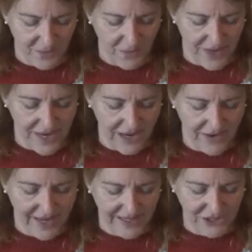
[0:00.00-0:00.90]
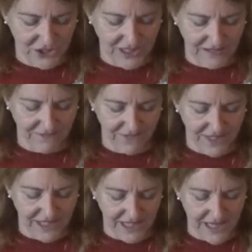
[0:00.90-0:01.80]
Wow, HD
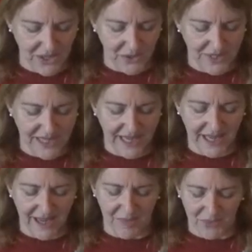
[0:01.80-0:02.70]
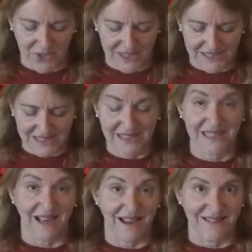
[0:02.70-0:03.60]
video camera
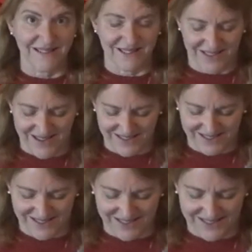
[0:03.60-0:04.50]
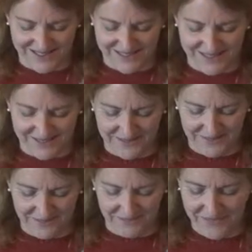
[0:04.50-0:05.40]
sunglasses.
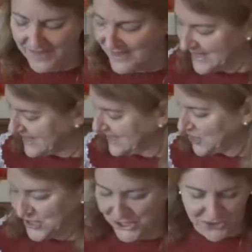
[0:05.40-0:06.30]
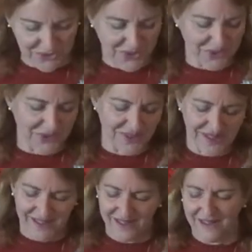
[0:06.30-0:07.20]
This is just too cool.
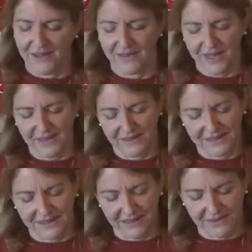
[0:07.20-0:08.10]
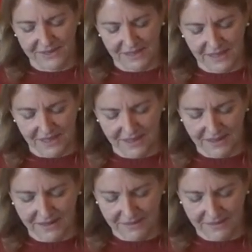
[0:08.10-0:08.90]
Okay, let's see what's in here.